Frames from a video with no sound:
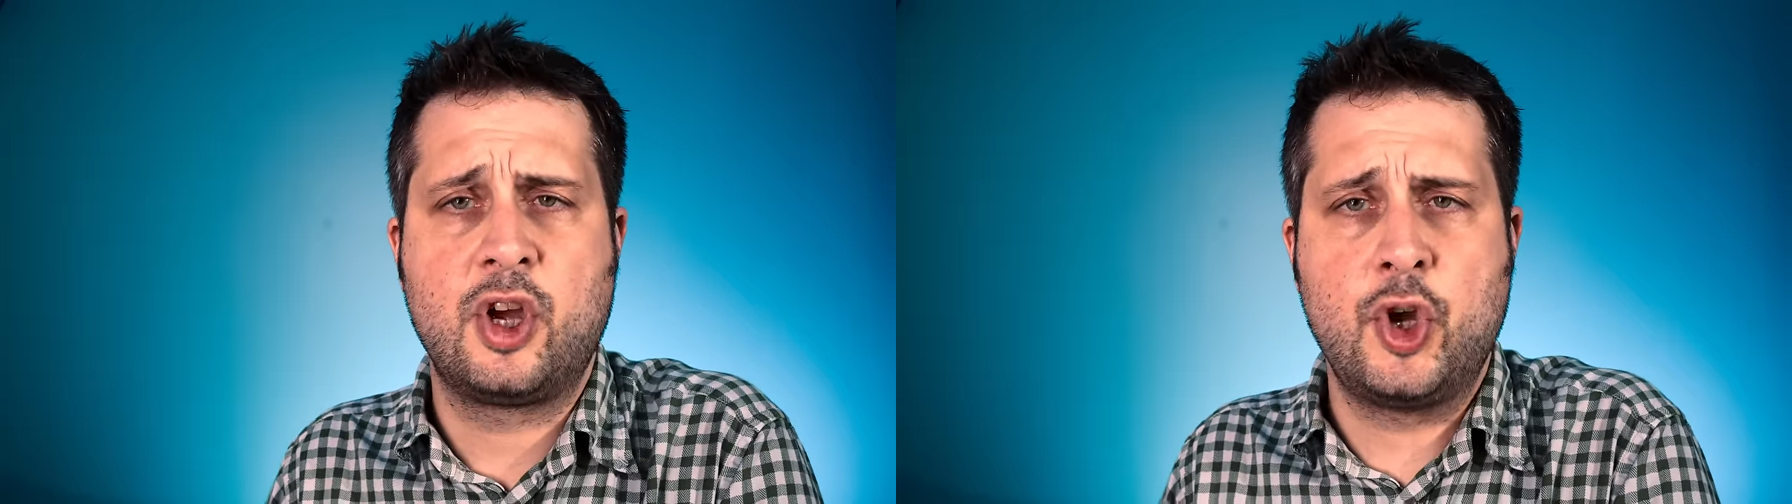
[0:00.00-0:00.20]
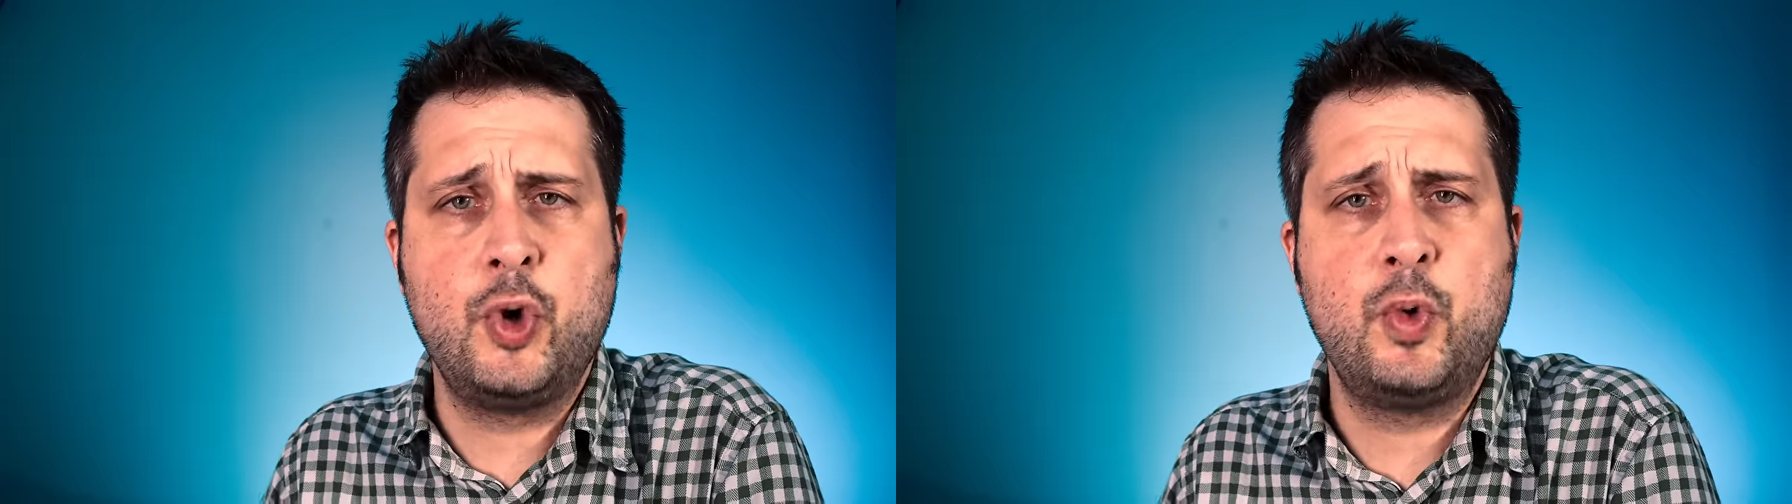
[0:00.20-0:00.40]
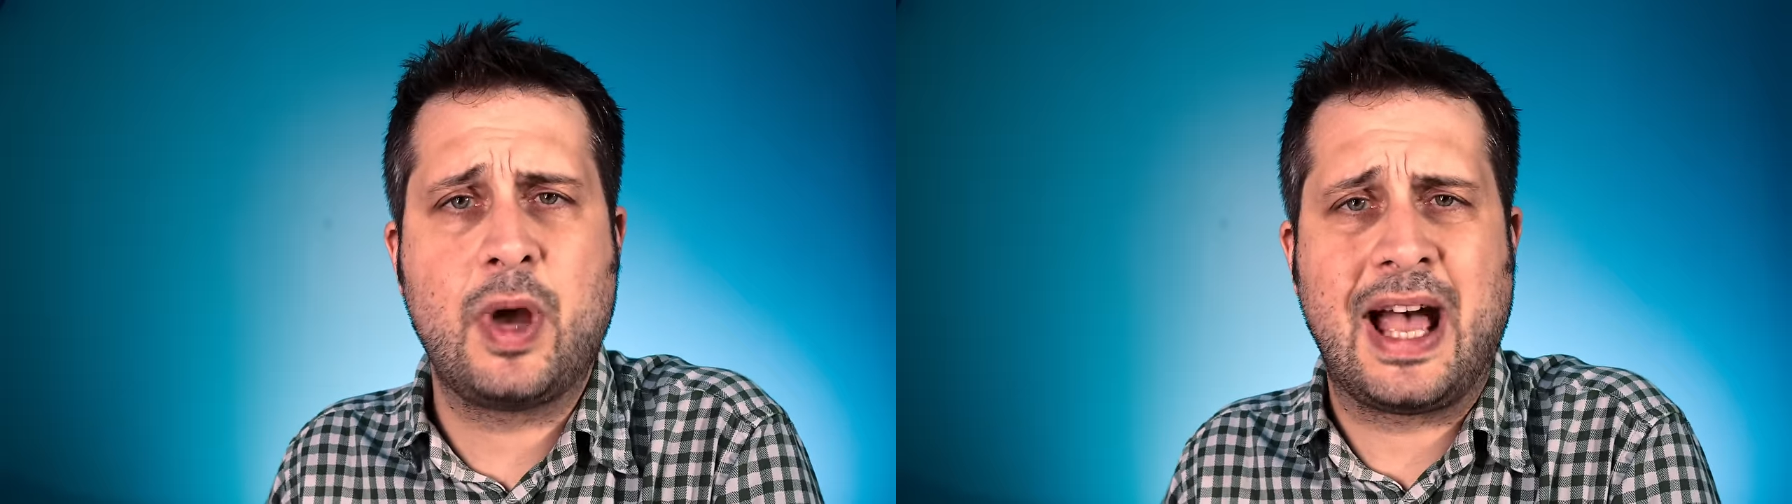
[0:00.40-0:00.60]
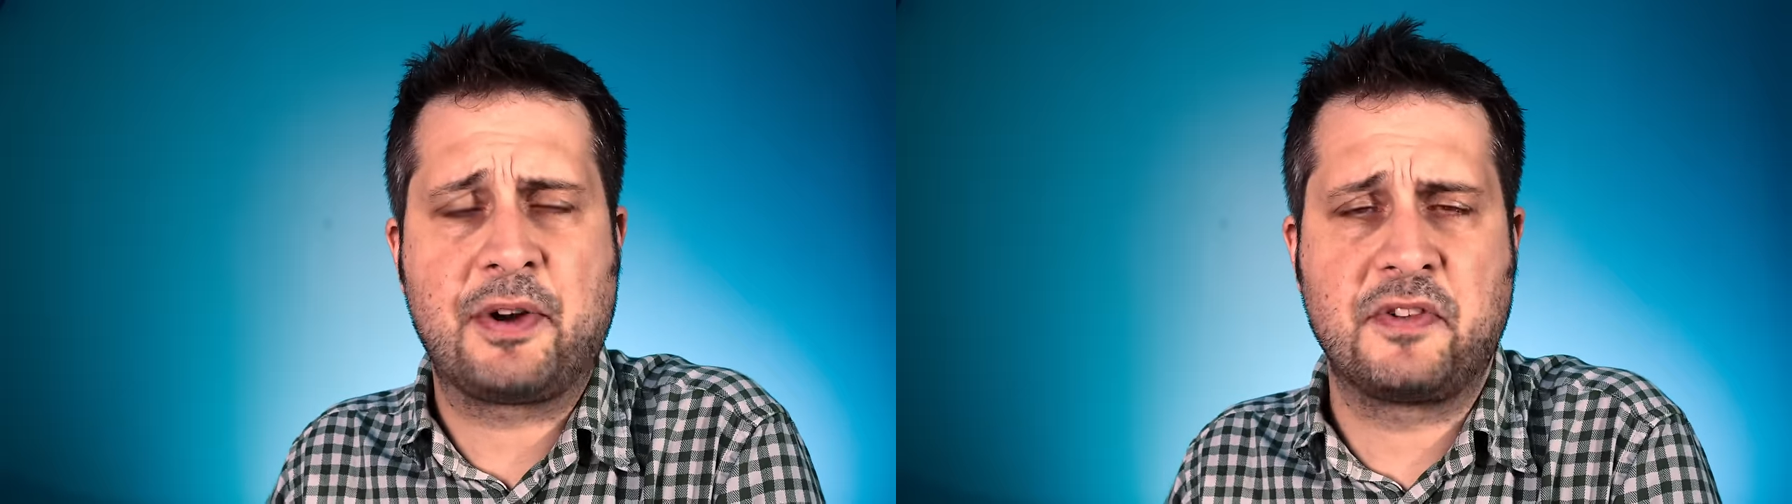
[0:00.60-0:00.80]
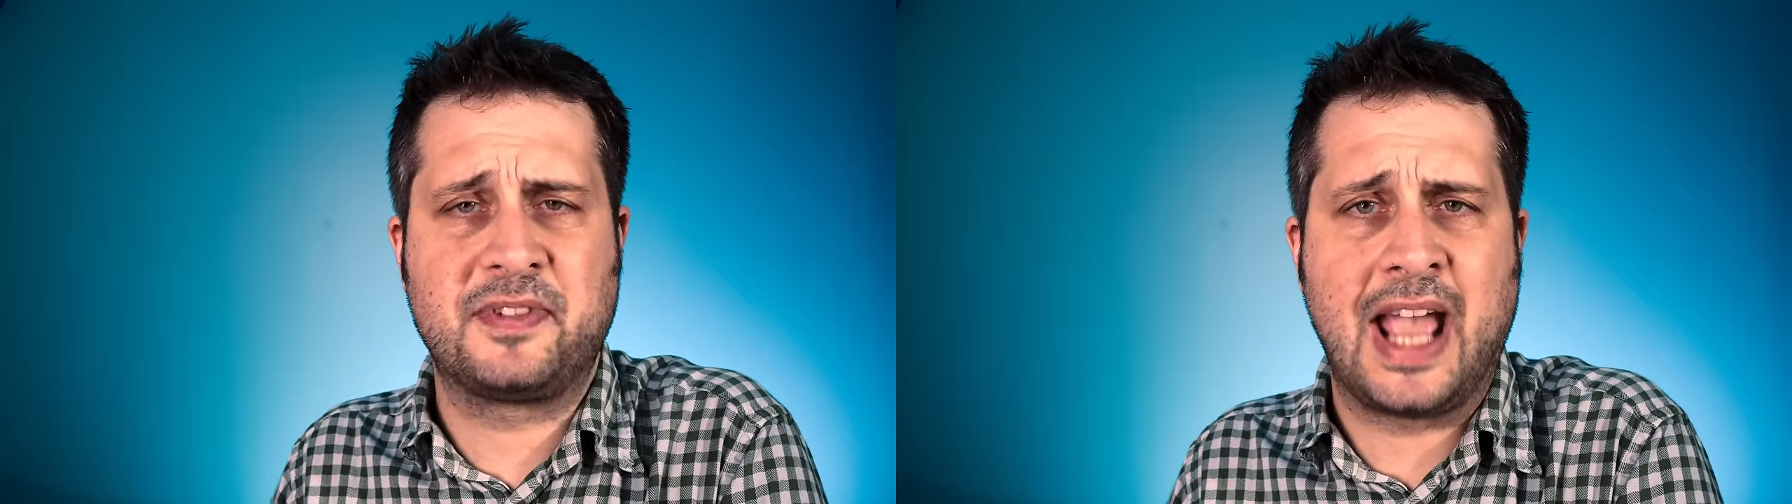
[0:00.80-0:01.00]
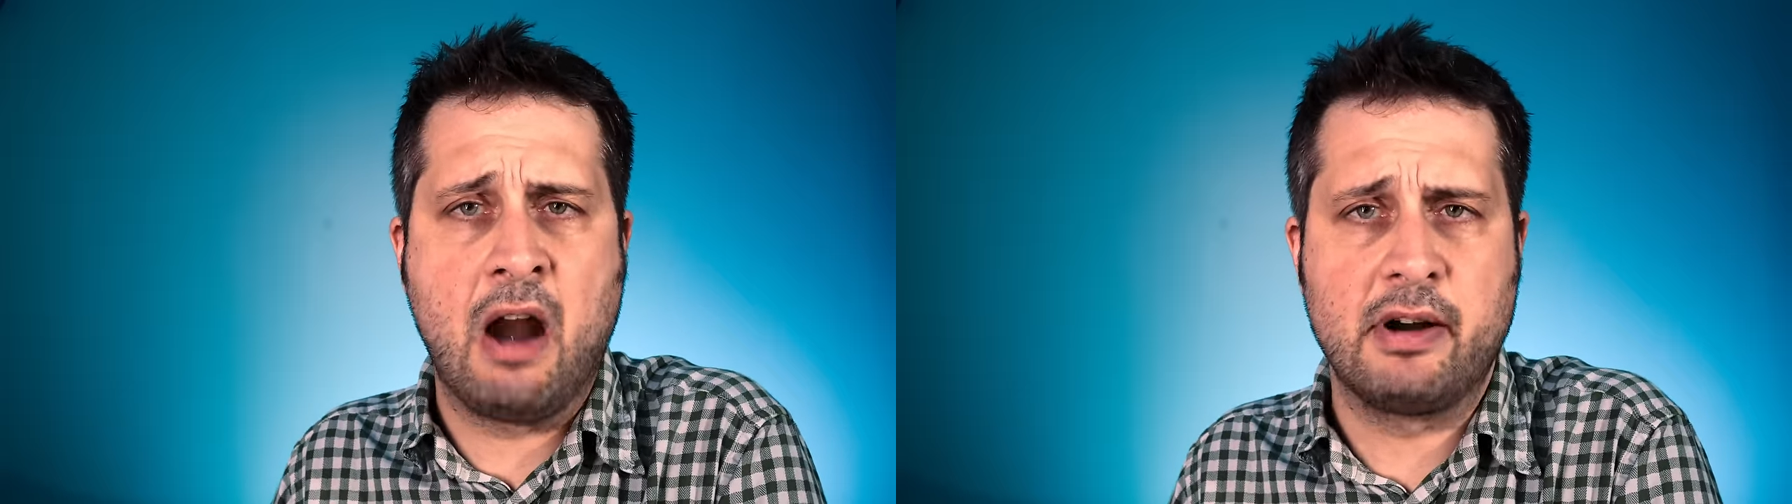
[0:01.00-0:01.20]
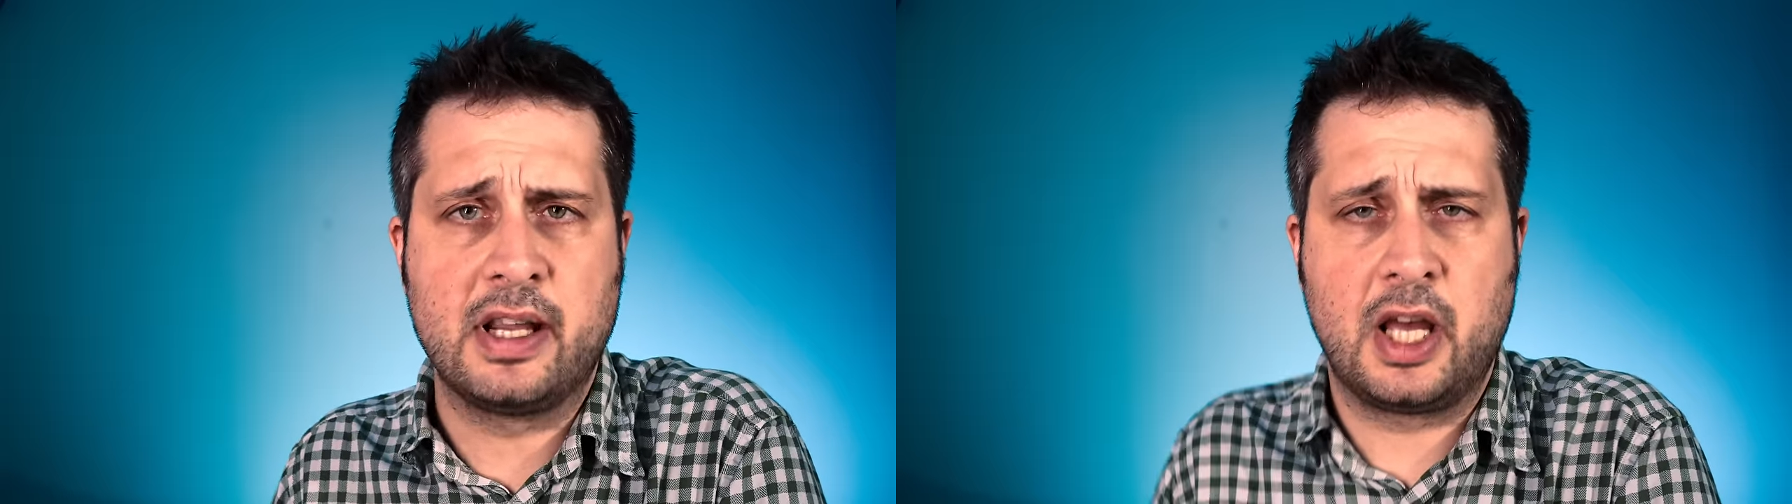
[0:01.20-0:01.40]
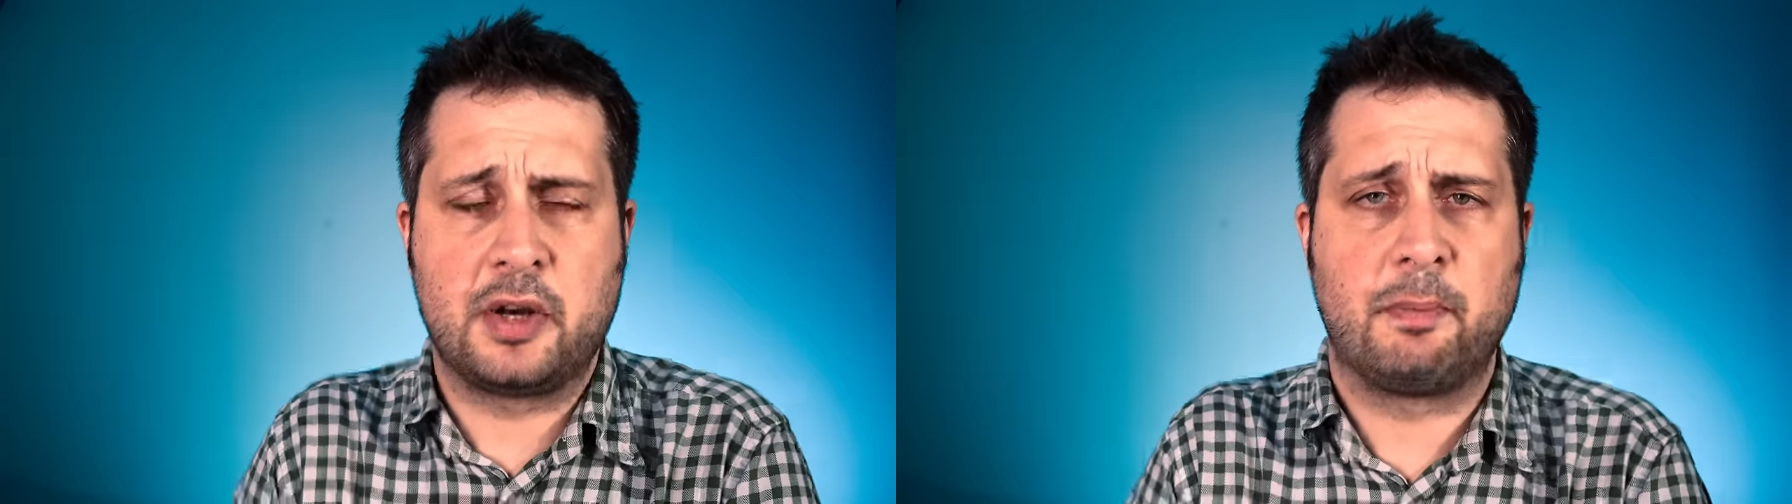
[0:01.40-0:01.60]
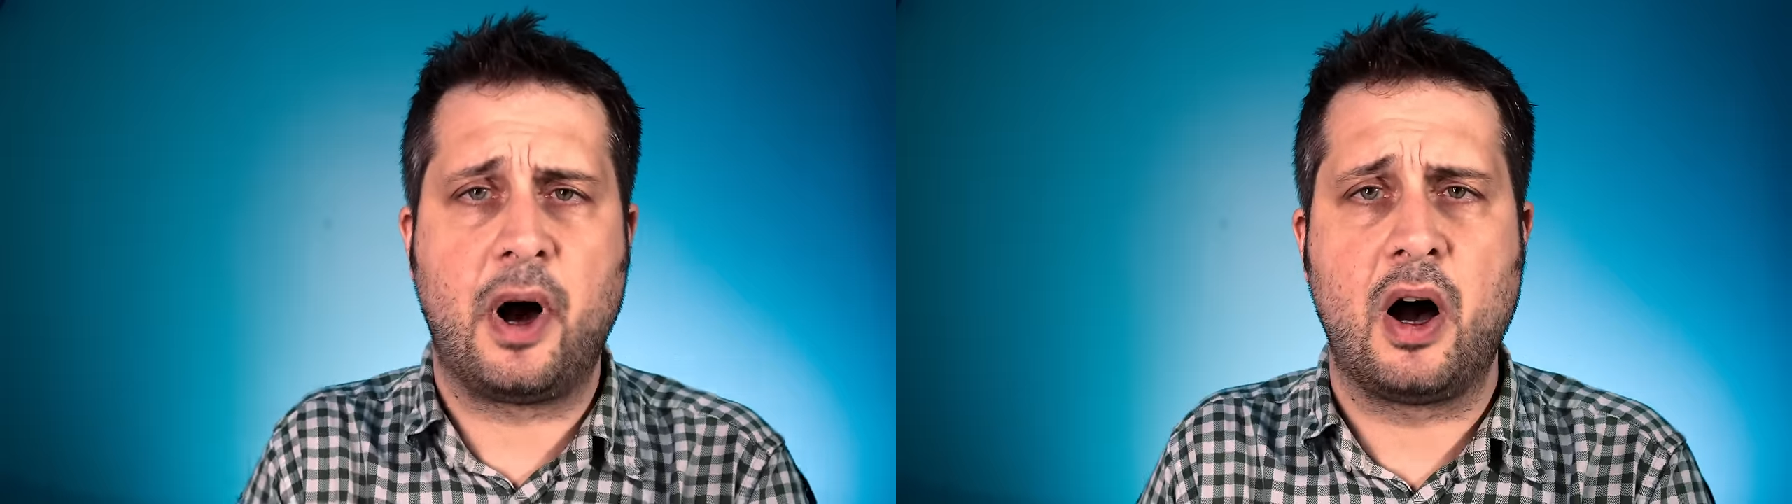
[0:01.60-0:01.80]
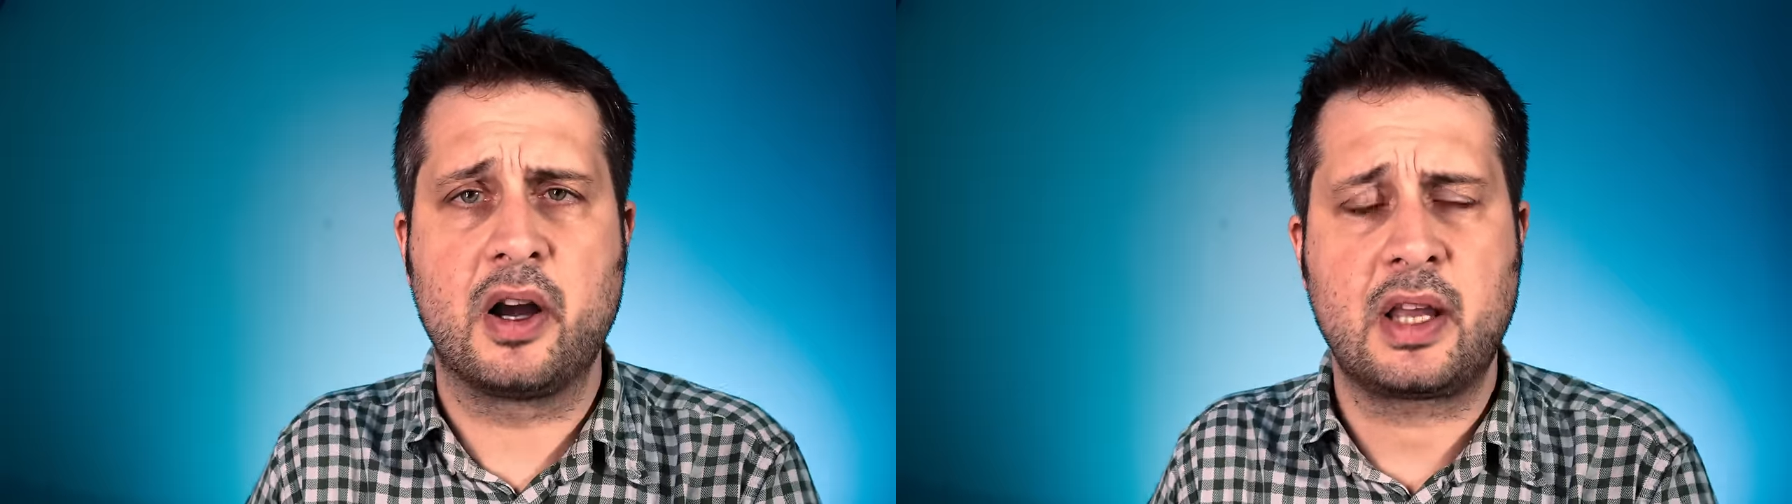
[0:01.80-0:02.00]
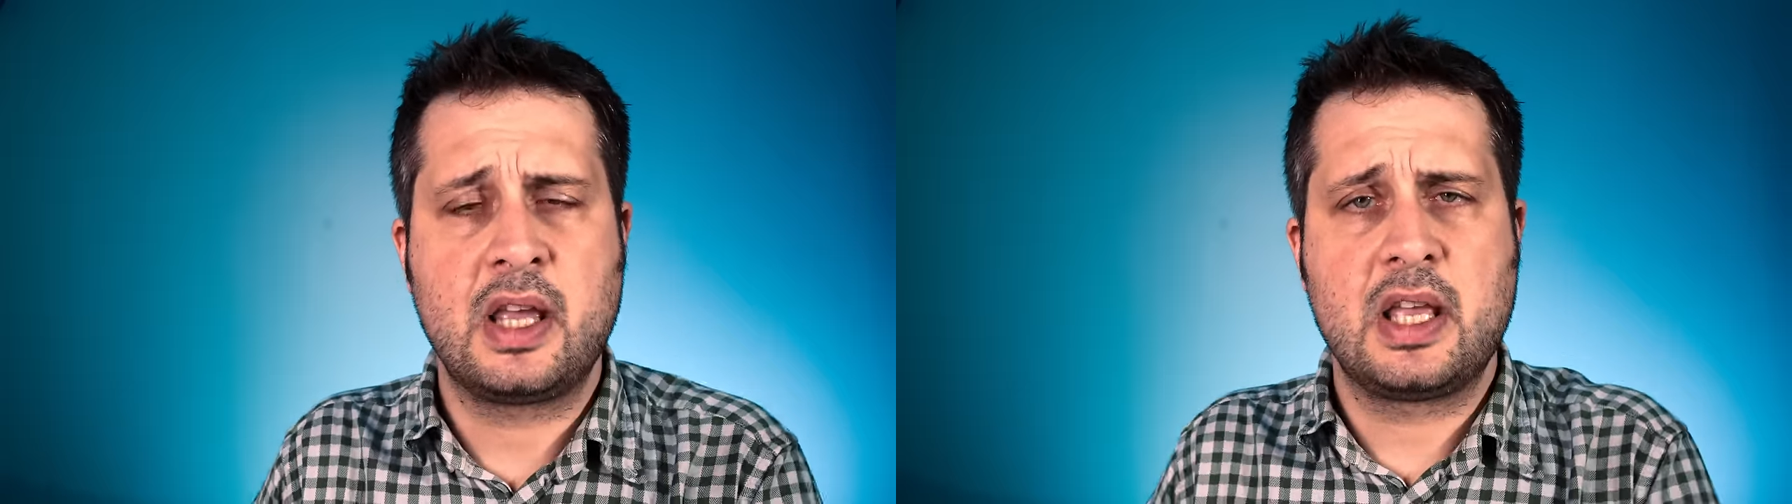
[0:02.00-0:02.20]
who out of Gary and Mark